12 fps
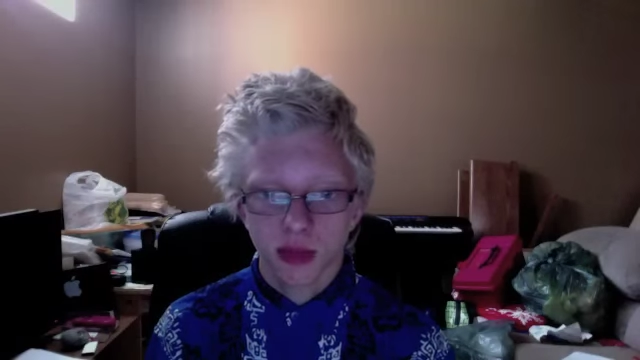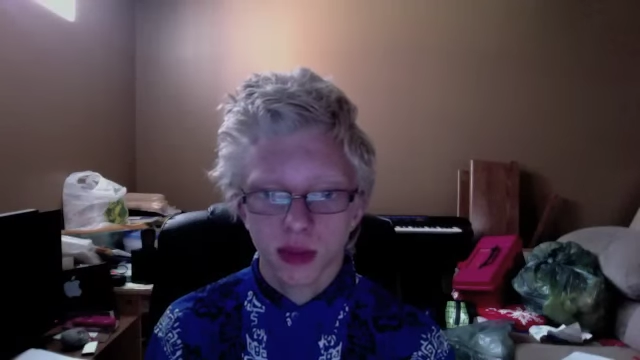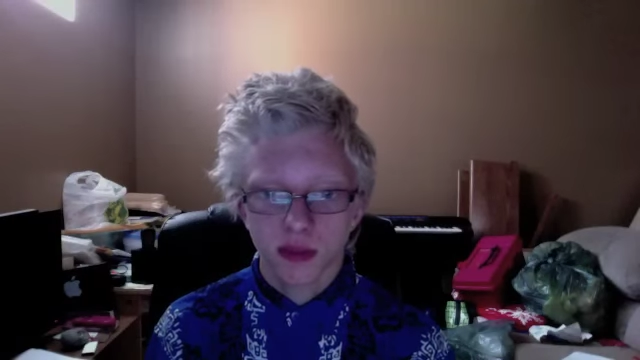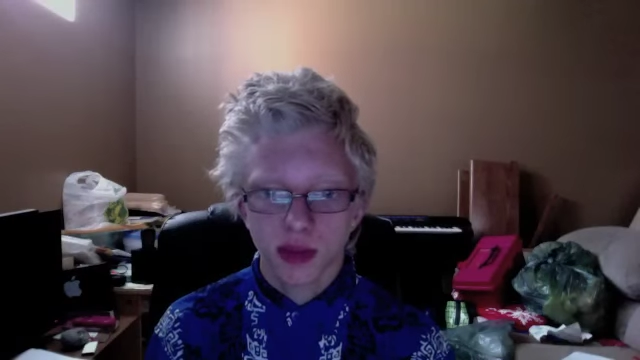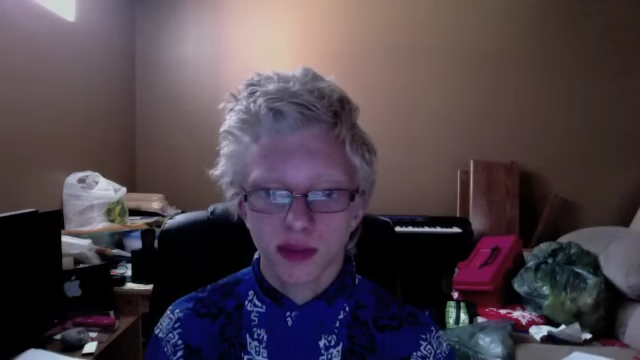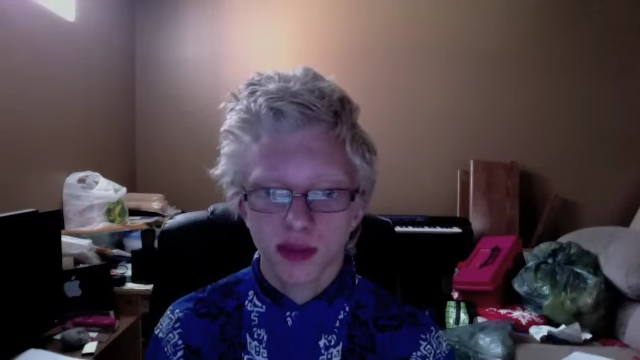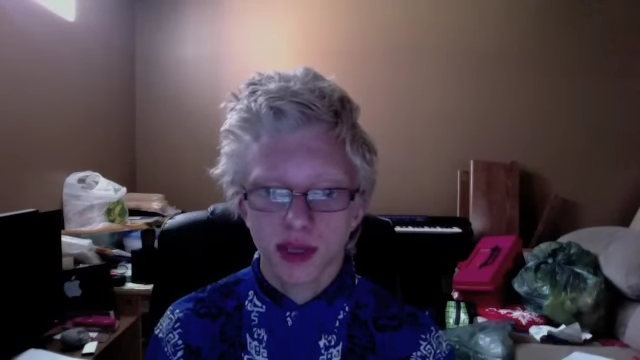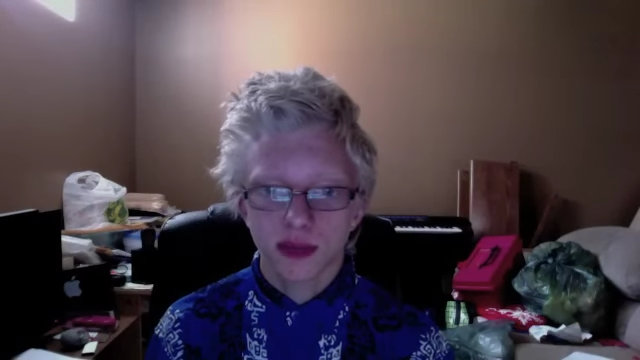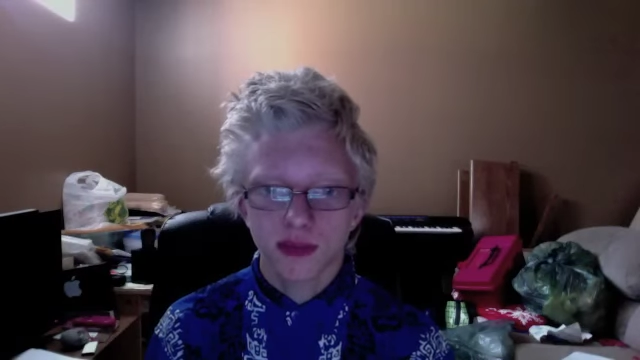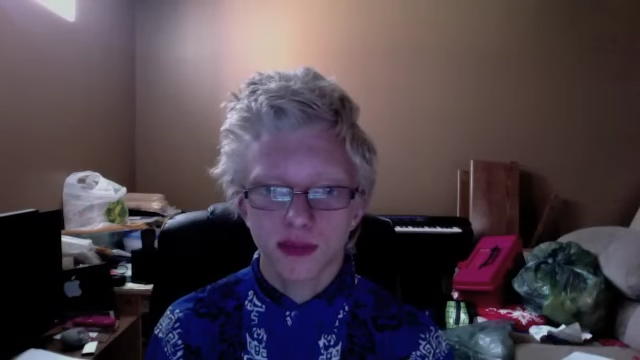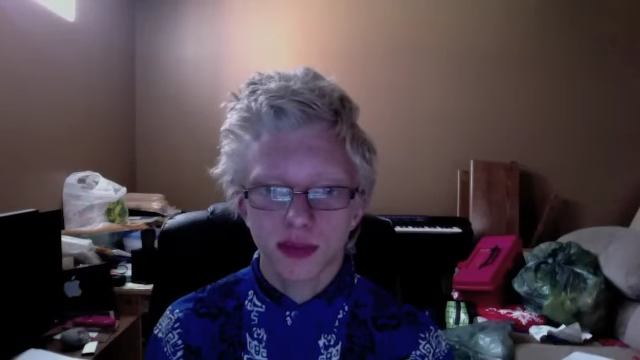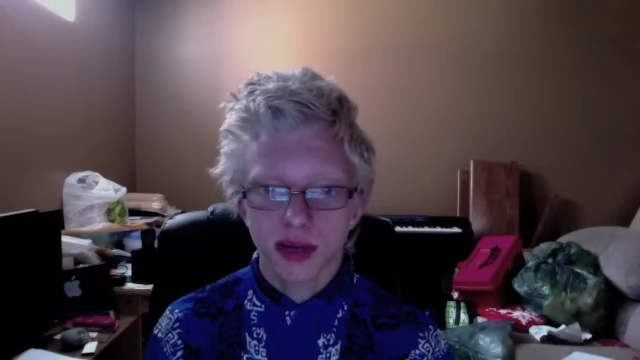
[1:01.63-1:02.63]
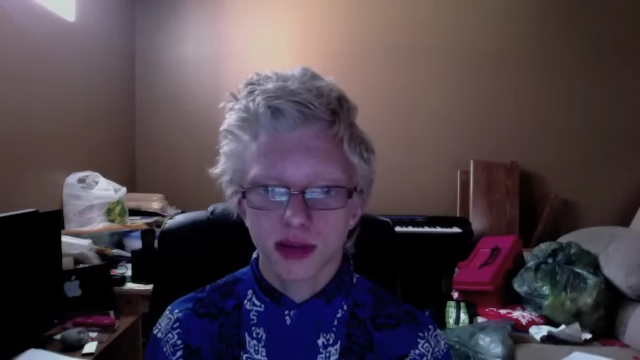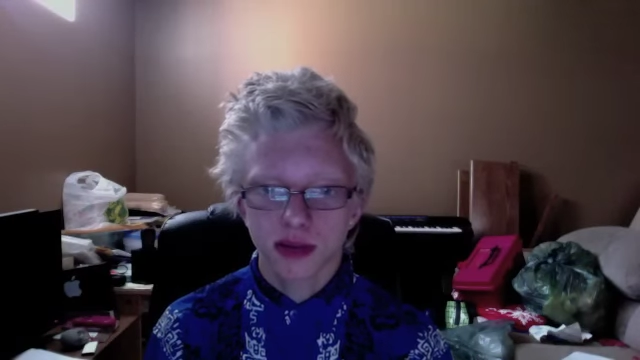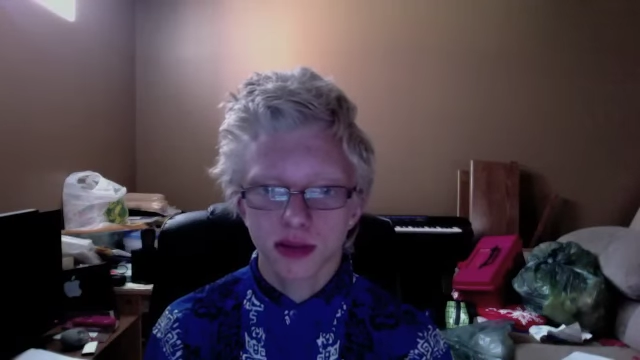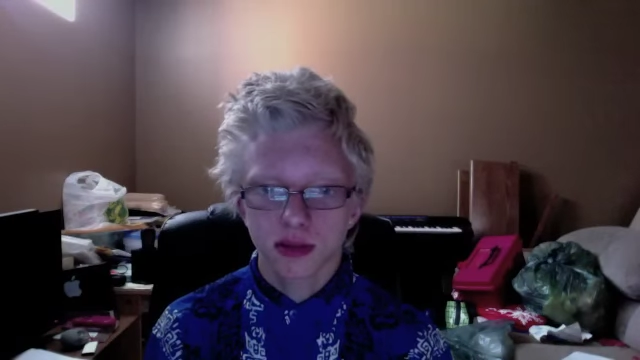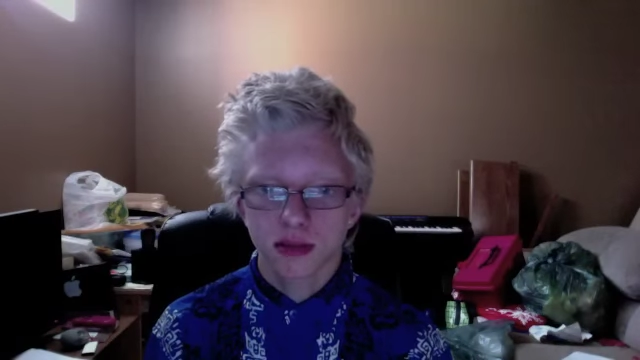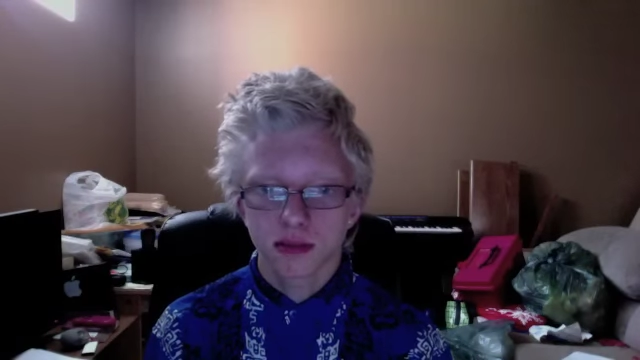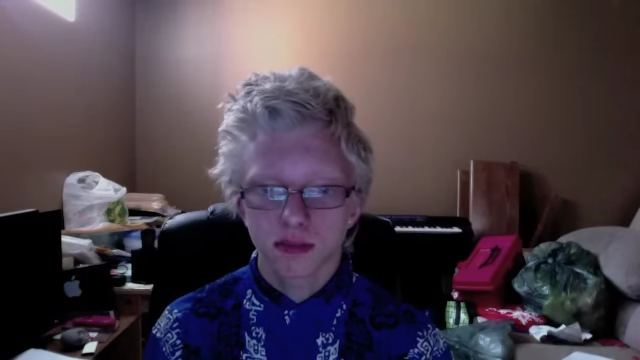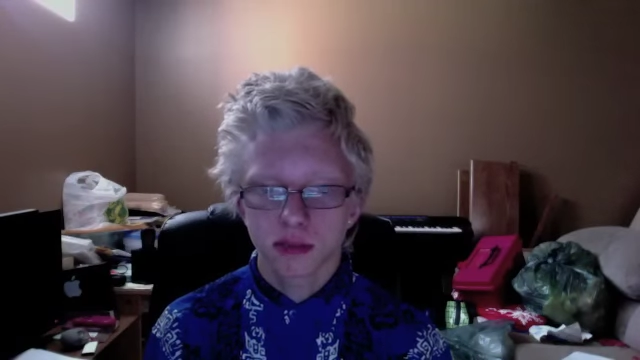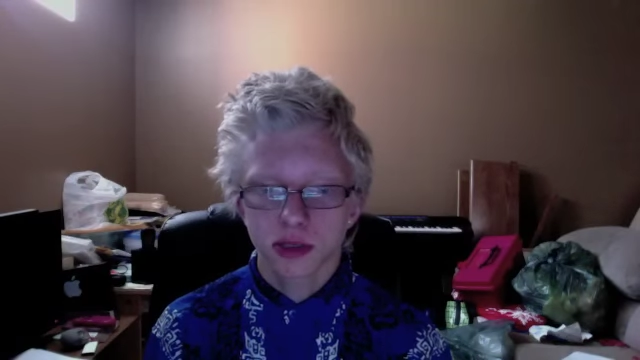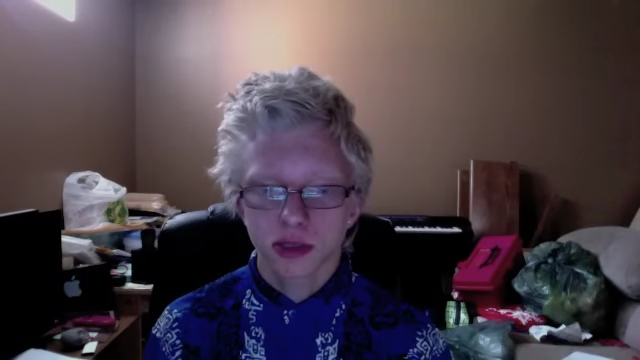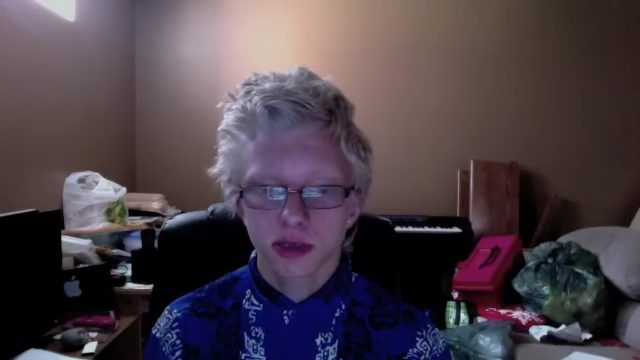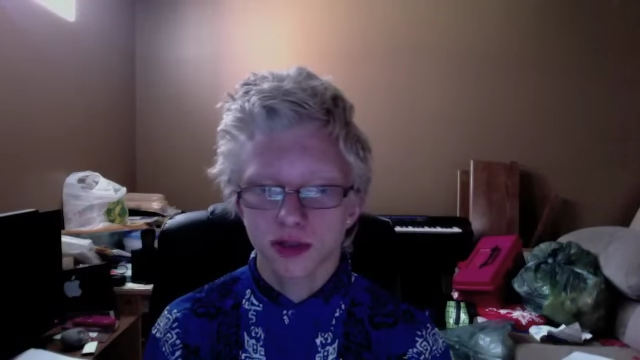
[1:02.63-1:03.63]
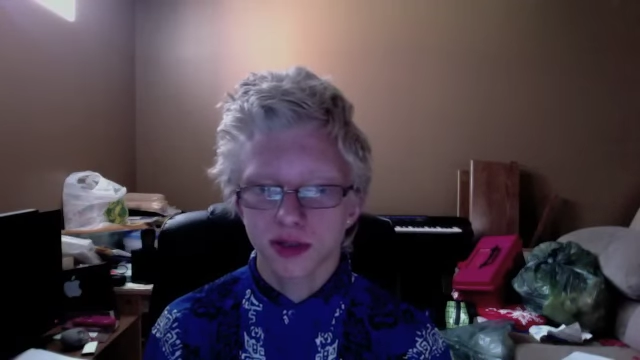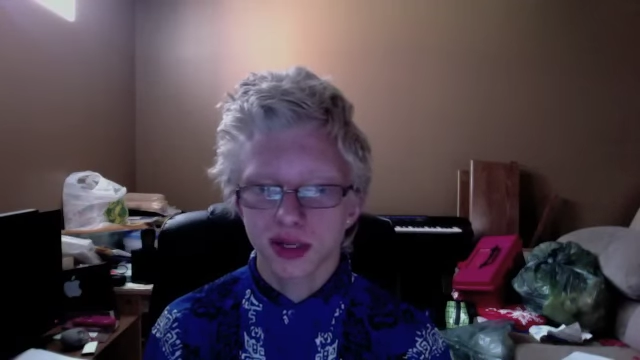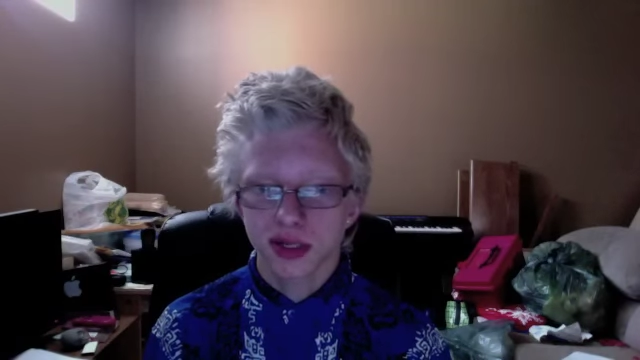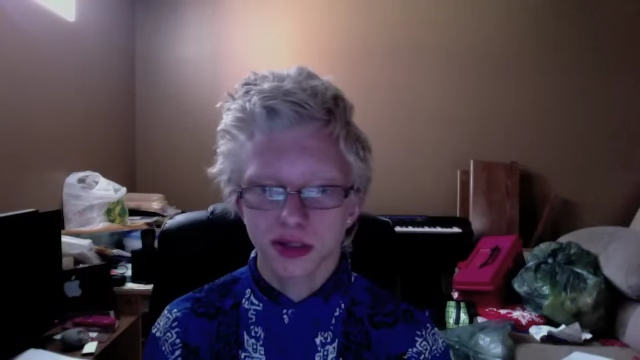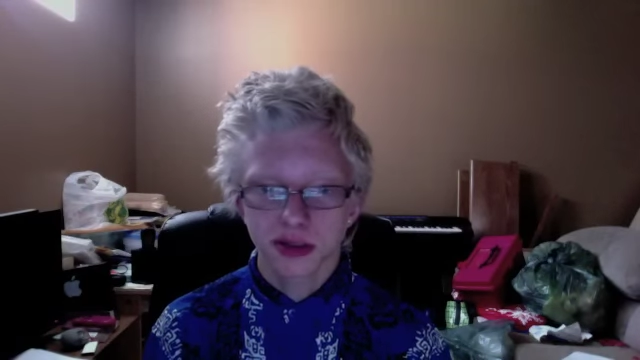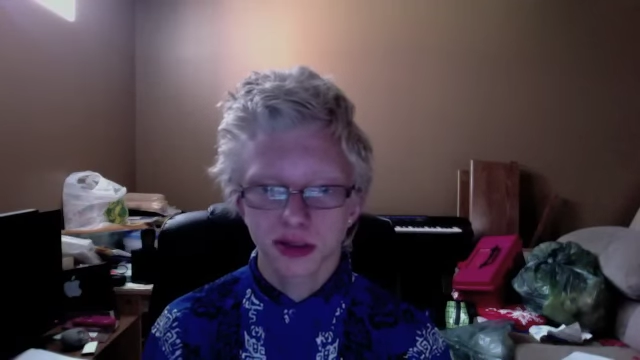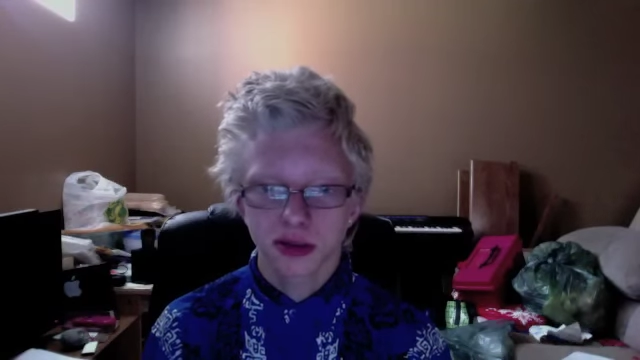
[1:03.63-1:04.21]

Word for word: Maybe in a month, two months,